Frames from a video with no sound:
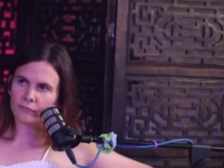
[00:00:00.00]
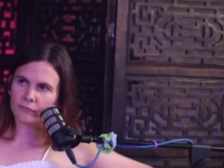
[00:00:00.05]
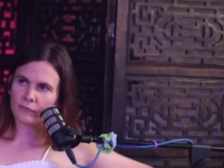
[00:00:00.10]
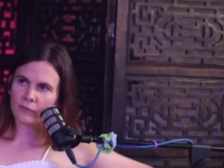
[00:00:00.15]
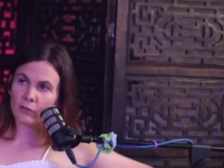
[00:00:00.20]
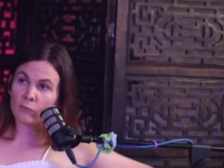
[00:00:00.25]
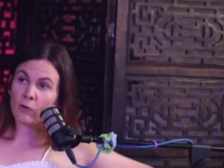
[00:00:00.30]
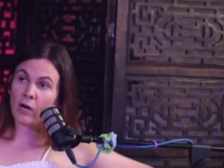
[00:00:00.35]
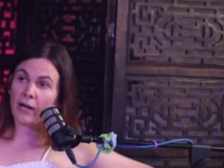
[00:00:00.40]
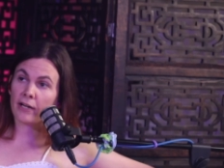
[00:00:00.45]

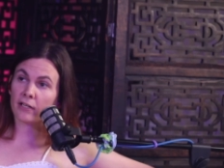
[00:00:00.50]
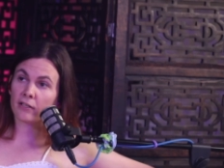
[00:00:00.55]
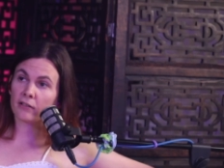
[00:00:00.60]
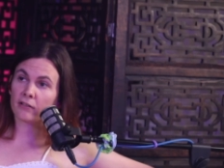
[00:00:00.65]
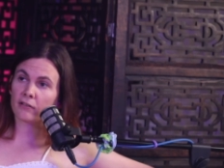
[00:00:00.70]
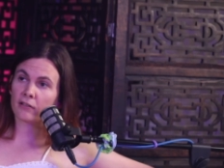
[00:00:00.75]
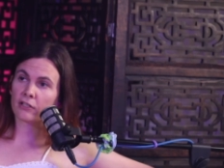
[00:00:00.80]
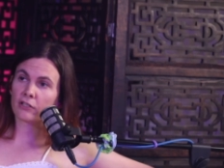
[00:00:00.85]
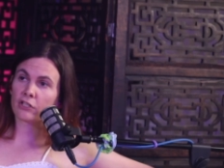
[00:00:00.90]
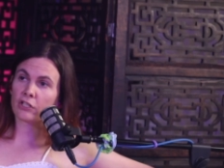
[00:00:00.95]
right
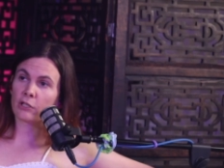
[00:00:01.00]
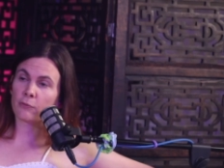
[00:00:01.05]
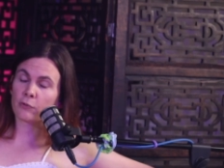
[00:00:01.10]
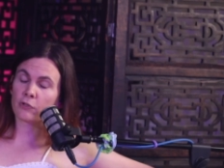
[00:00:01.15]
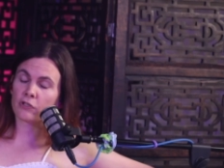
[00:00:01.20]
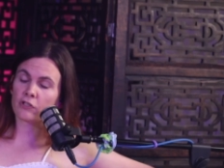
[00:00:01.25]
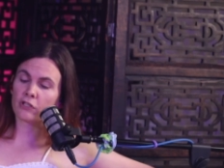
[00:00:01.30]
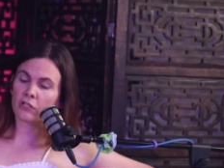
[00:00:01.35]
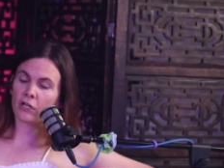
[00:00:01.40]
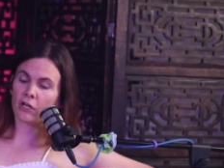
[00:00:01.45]
and she
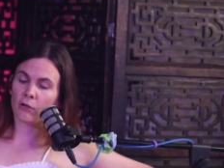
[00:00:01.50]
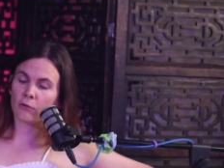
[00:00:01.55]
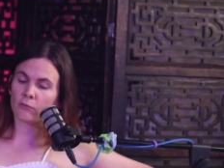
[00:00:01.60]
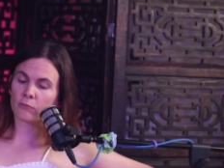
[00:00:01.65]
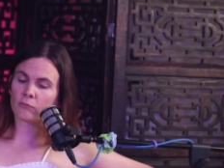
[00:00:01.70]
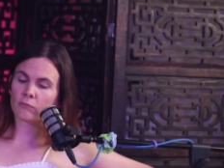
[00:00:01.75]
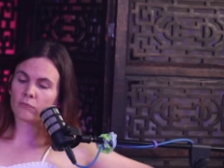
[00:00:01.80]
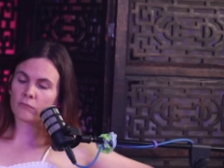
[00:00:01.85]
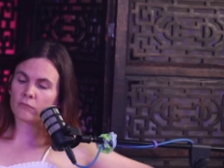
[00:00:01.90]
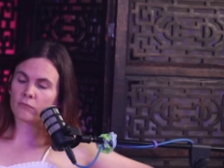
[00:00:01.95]
was you know
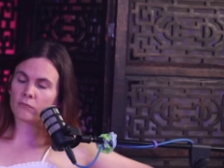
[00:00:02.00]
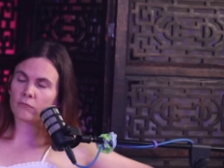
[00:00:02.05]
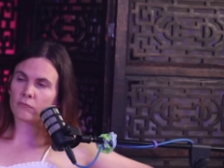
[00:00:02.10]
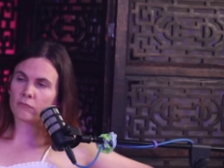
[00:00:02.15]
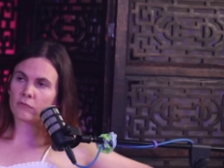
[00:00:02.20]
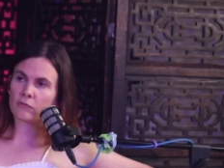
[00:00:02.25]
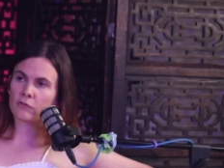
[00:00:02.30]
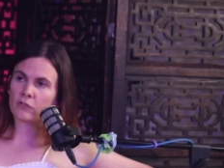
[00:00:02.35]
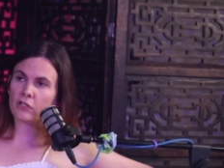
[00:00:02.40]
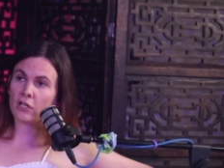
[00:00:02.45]

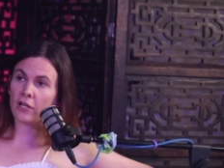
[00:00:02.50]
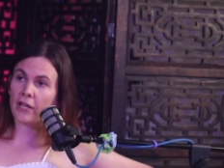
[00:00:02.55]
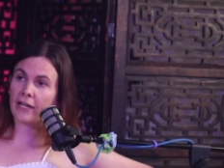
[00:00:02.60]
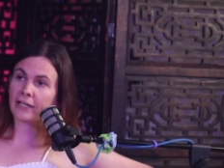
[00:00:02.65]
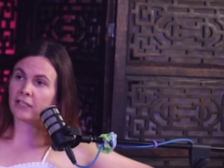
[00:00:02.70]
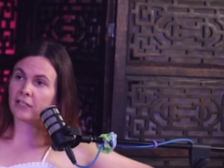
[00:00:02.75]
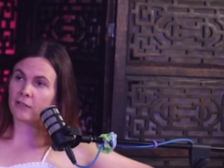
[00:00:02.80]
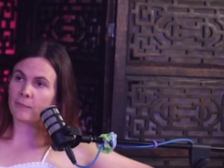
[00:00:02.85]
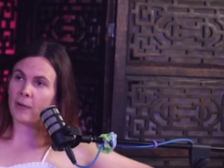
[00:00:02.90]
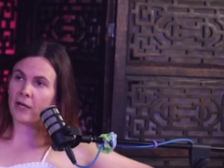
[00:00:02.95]

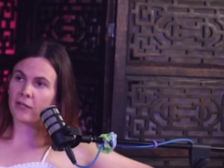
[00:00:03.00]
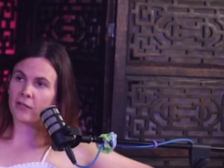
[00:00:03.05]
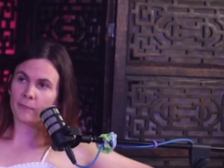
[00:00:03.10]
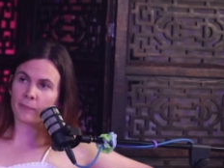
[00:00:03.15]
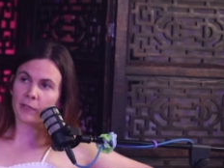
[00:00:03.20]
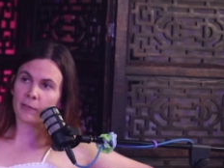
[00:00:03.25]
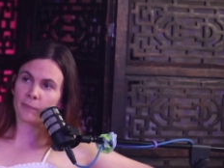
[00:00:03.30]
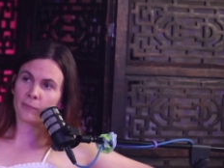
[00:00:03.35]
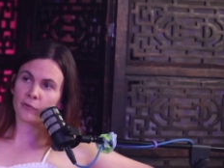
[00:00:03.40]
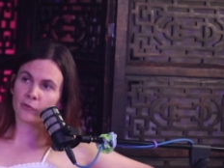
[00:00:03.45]
selected by the
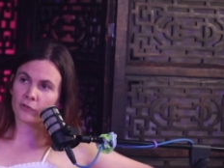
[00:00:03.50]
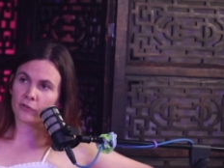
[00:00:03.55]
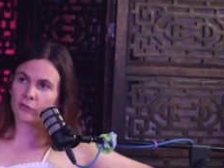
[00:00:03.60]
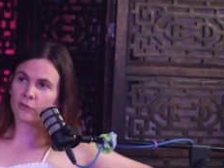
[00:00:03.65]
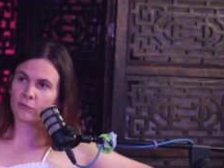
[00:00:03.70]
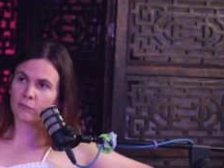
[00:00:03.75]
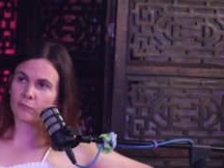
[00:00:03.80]
people to